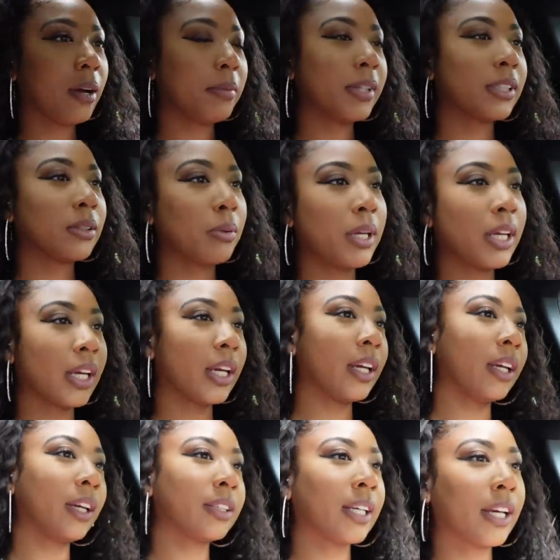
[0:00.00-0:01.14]
this
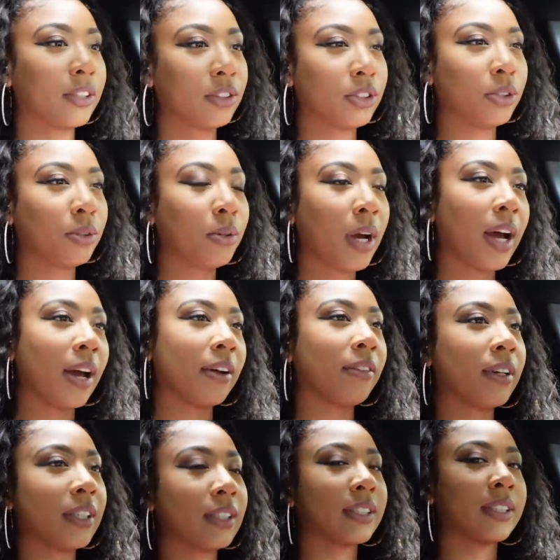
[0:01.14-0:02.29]
weekend, because I do
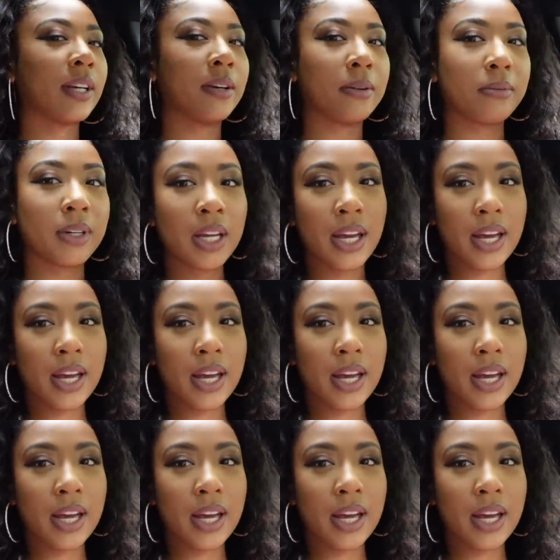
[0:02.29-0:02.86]
have some